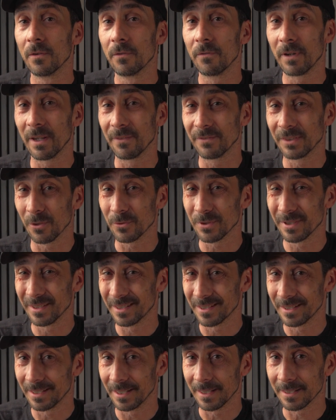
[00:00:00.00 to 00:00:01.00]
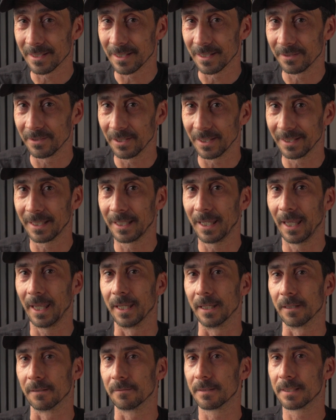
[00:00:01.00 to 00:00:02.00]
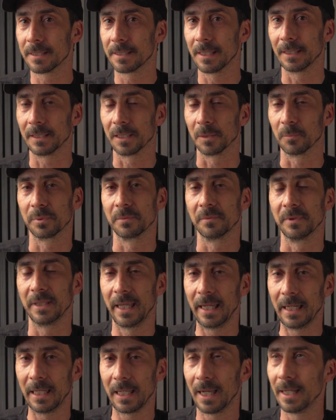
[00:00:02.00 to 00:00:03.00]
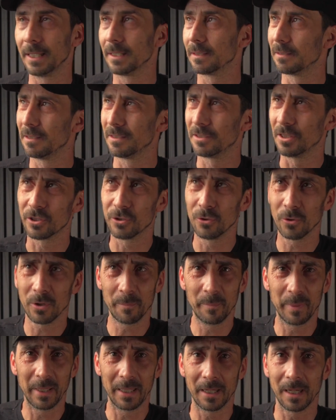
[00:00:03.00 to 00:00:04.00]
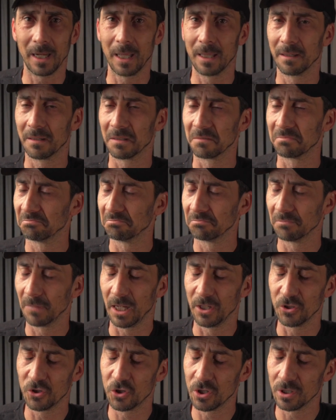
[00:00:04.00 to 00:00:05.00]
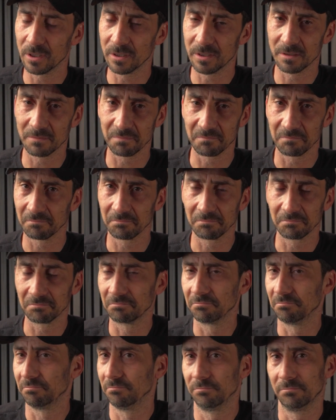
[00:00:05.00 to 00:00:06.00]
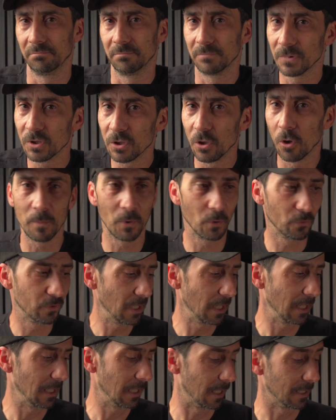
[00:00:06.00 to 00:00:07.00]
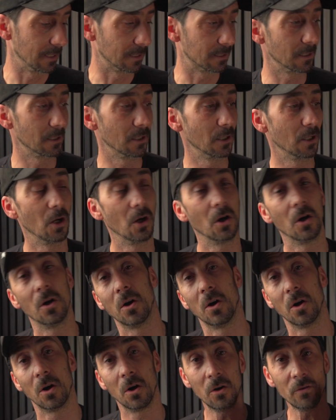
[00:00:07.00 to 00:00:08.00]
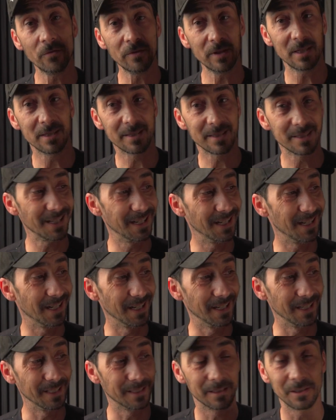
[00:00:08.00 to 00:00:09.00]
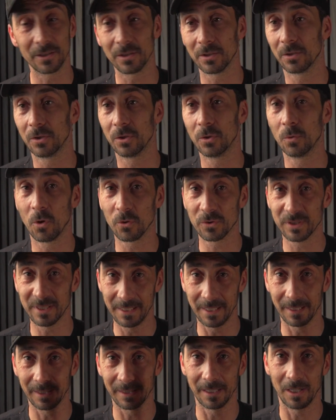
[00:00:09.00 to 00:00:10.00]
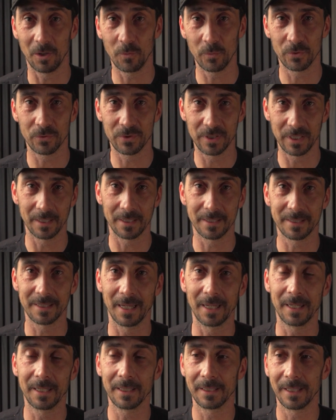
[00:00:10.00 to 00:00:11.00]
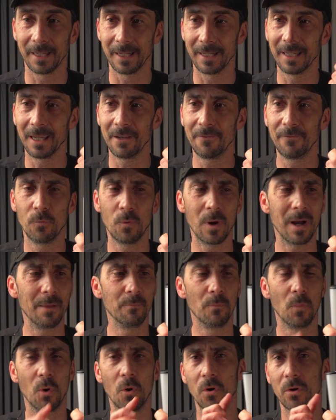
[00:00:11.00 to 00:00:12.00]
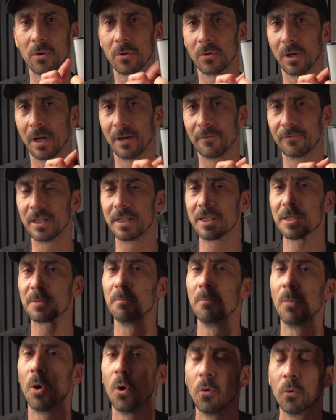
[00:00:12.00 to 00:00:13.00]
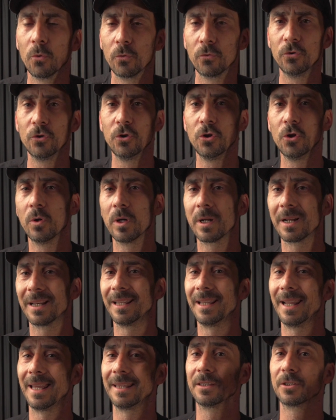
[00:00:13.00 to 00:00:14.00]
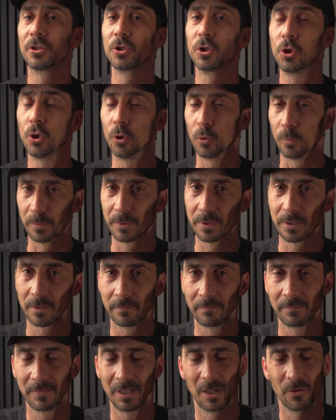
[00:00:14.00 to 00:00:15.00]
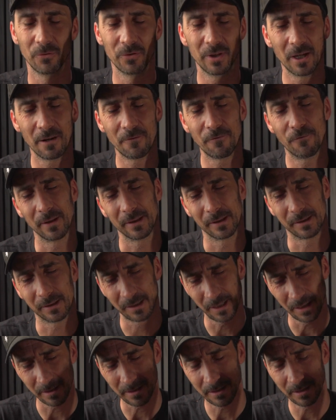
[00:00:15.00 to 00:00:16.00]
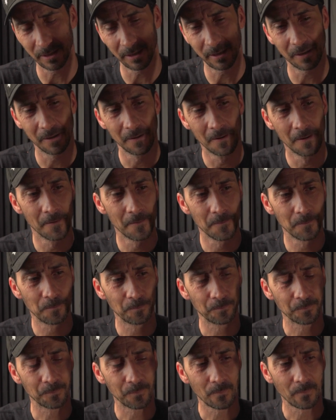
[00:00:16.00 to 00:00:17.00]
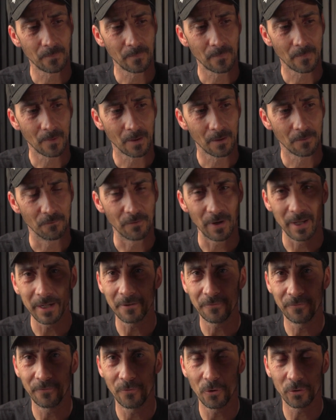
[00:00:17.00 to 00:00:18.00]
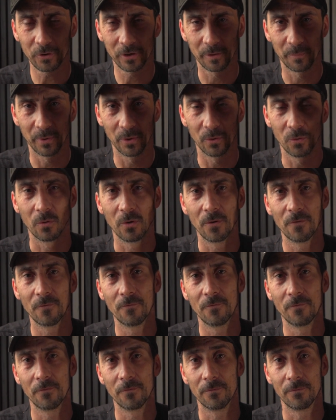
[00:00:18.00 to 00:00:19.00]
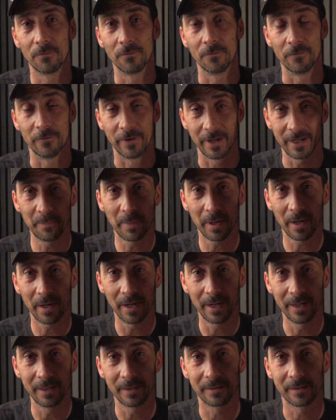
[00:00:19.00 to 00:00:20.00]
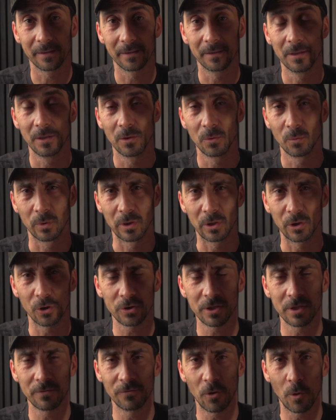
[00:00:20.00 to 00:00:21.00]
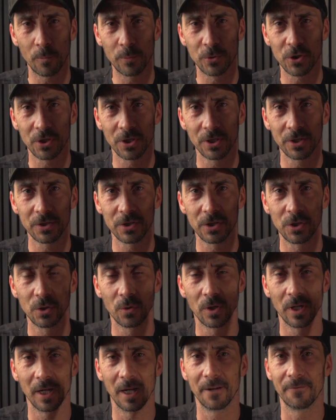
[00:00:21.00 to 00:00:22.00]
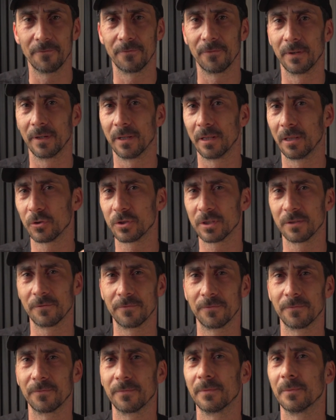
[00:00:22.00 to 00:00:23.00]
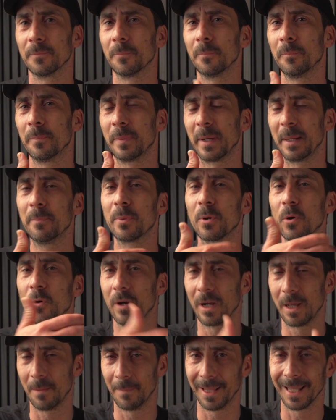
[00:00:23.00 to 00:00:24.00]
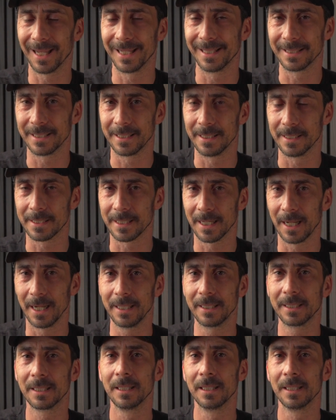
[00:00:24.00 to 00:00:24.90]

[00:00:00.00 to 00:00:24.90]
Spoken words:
5600K setup. Daylight, this is not a big color, it's just normal daylight. On this side, you won't see it now, you'll see in a second, I have one more of these small newer LED tubes. Now they're fantastic, very affordable, very bright, with lots of options. You have lots of pre-programmed lights inside.